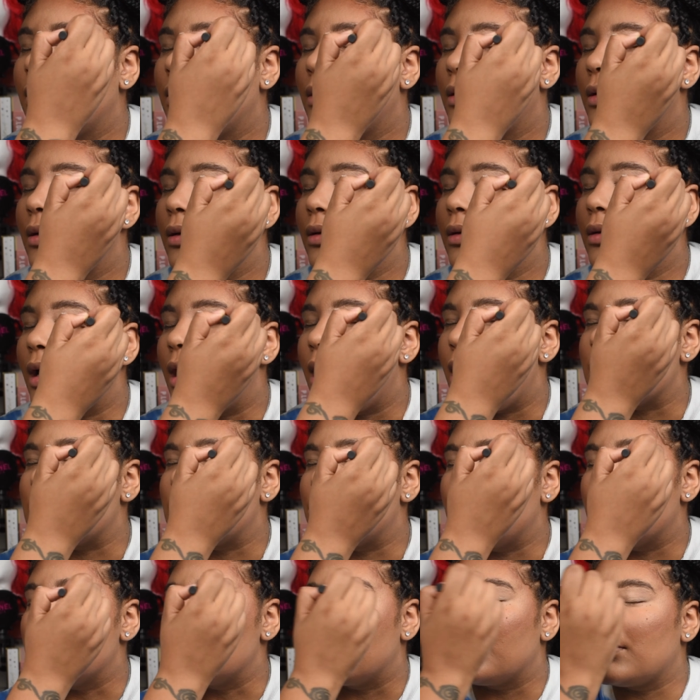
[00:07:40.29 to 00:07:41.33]

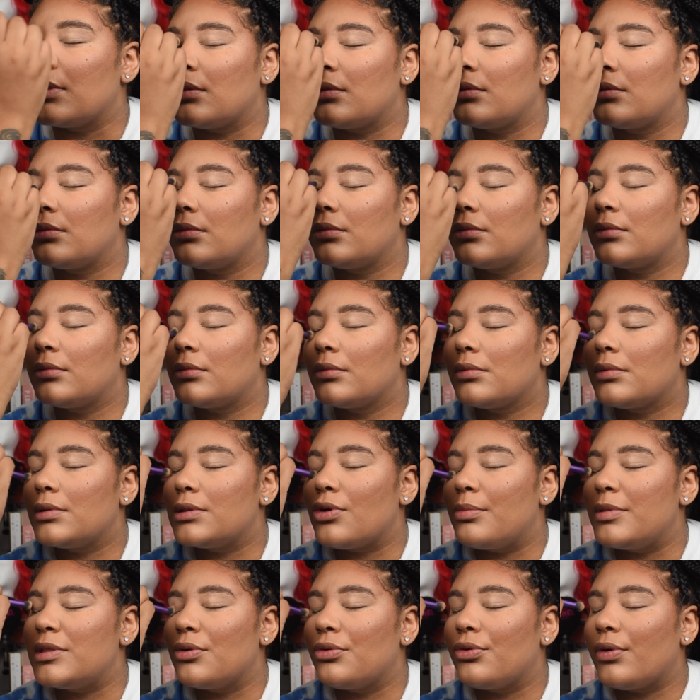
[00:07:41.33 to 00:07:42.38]
areas, her
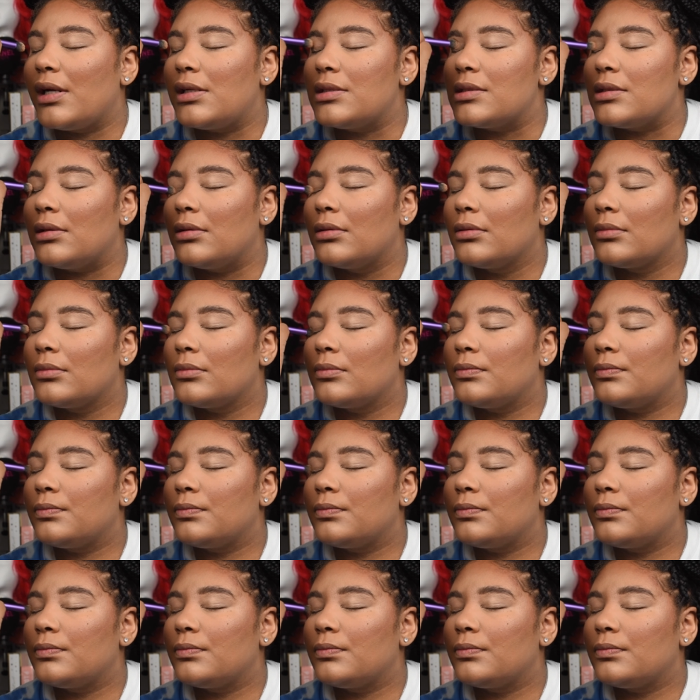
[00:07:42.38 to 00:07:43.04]
concealed areas.